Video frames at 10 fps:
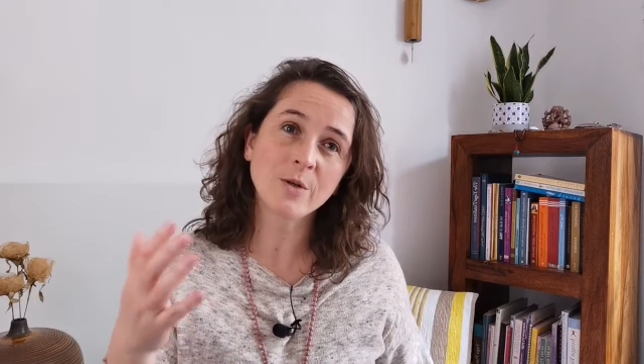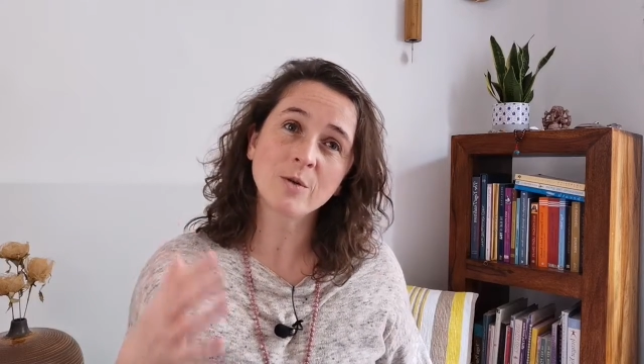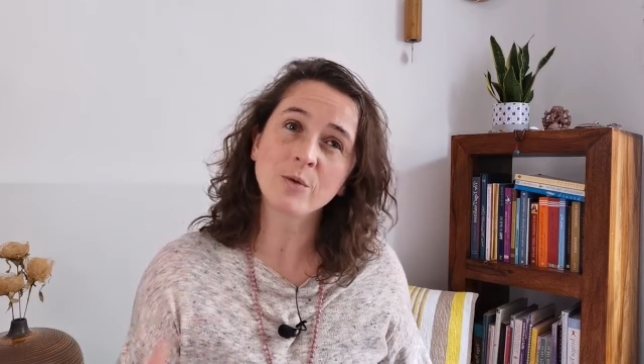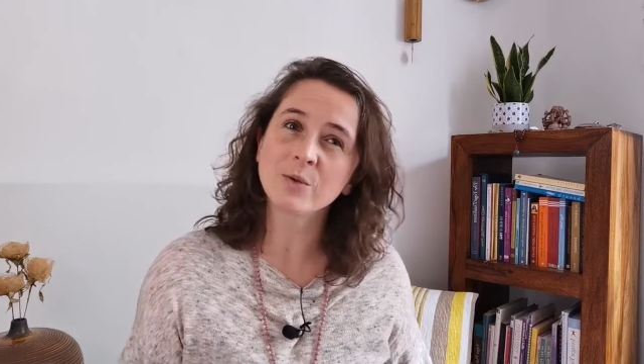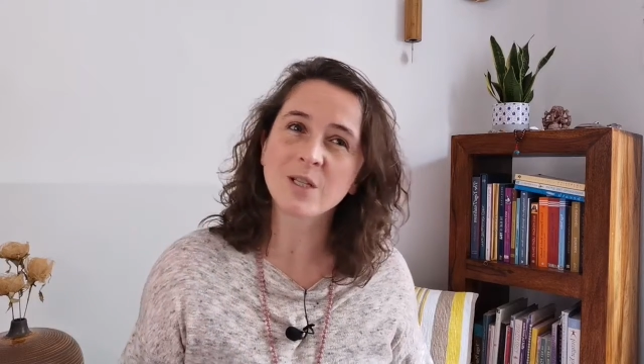And
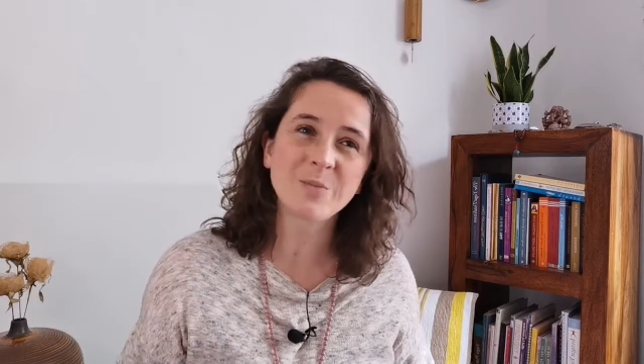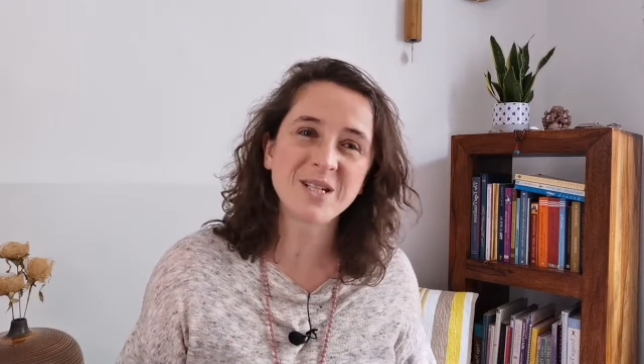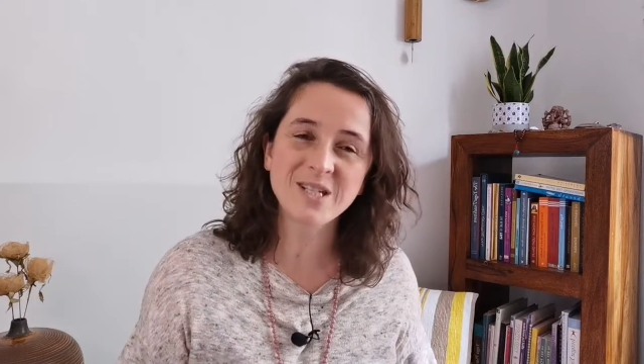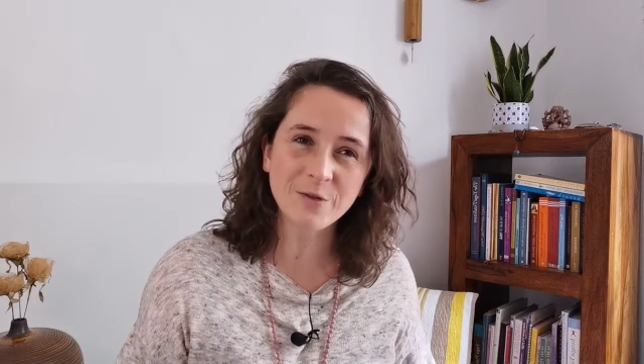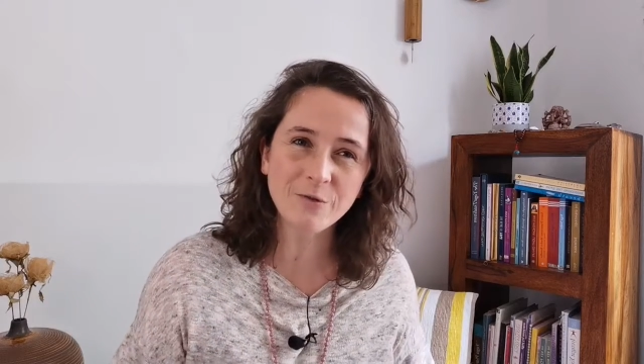it will also be
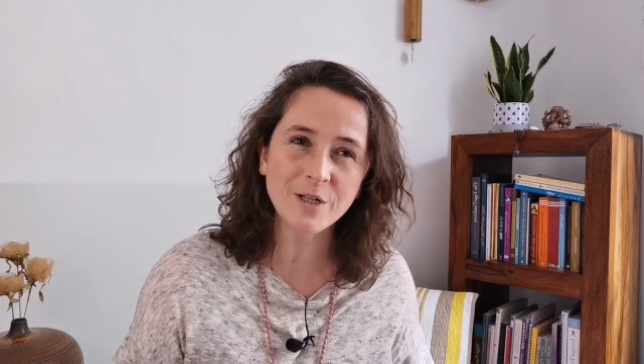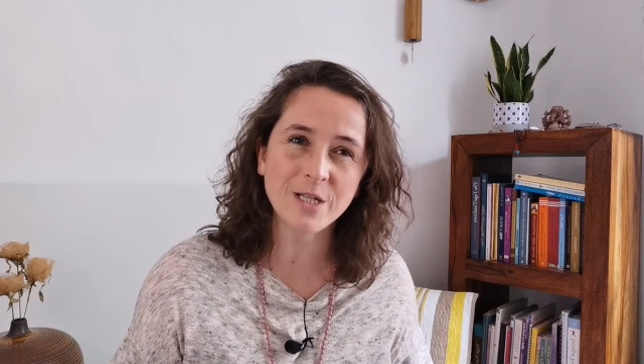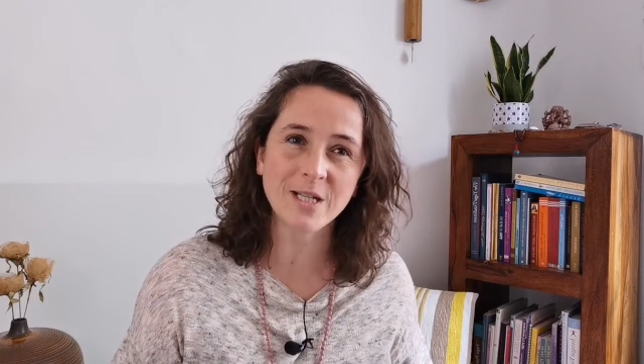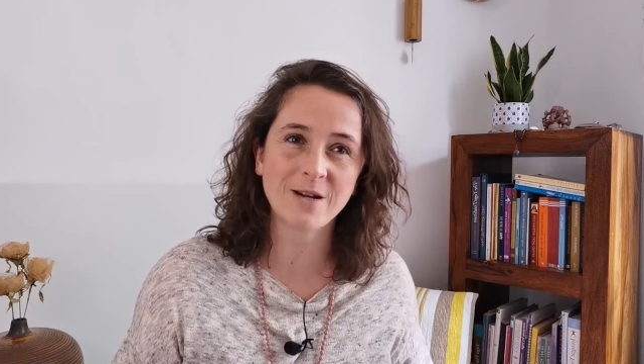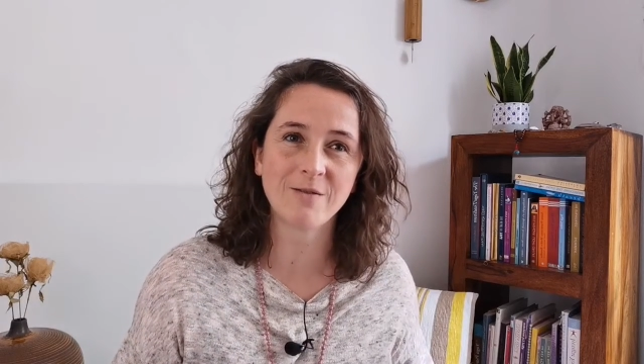
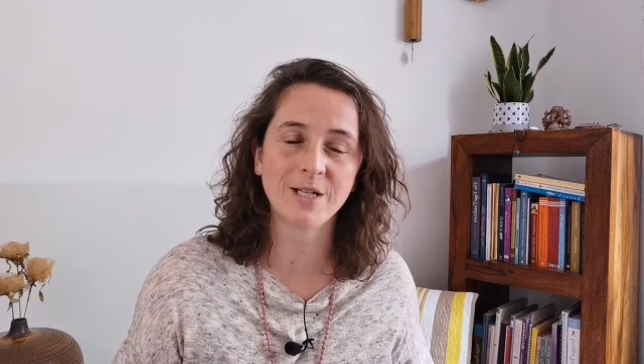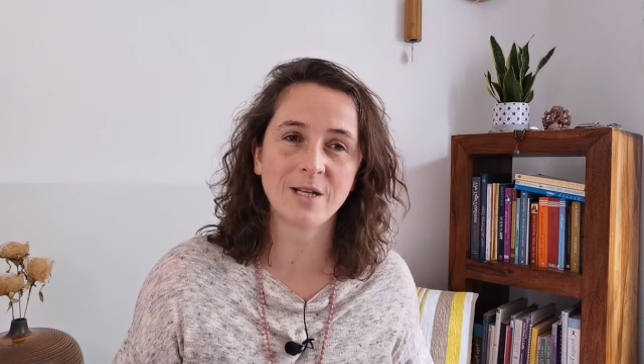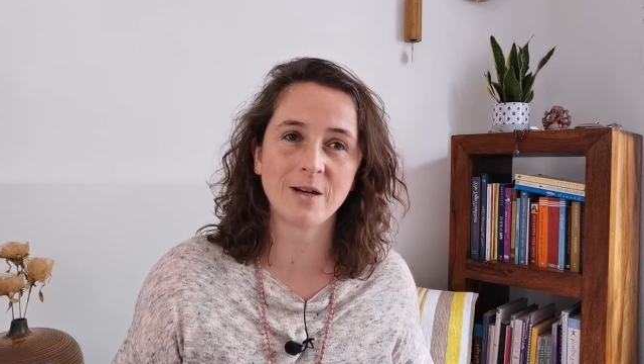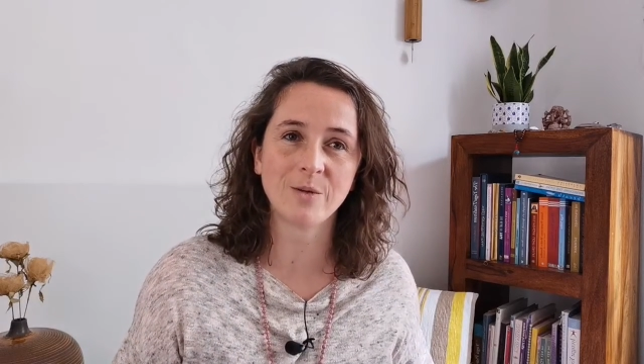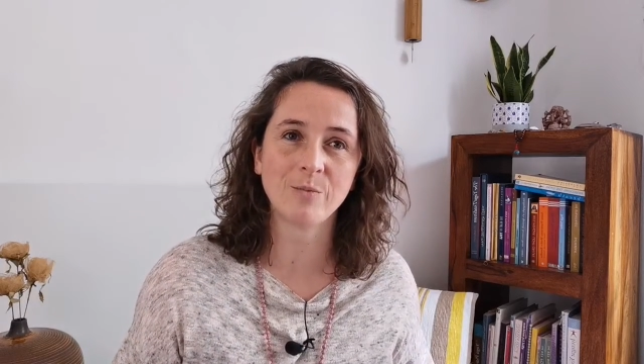different every
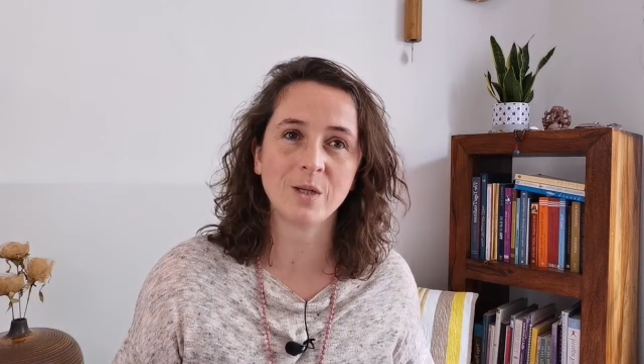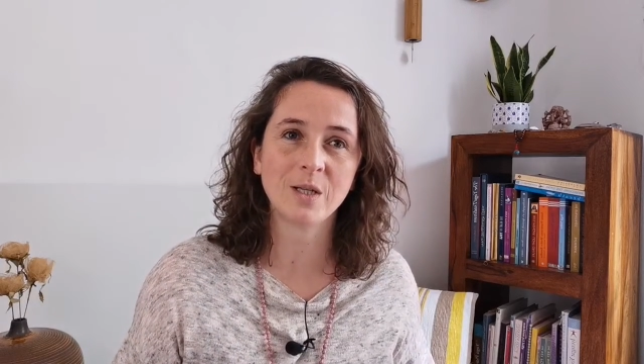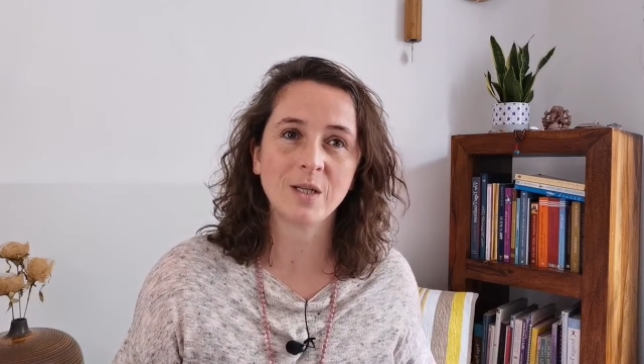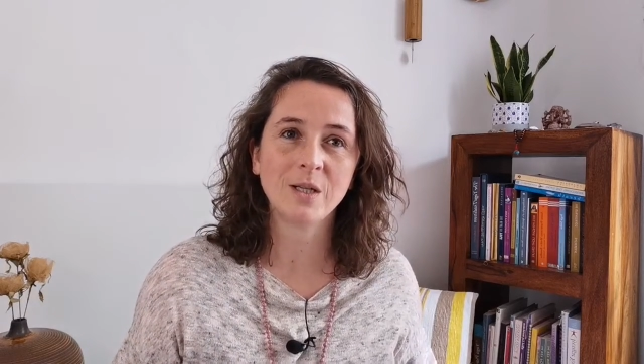time.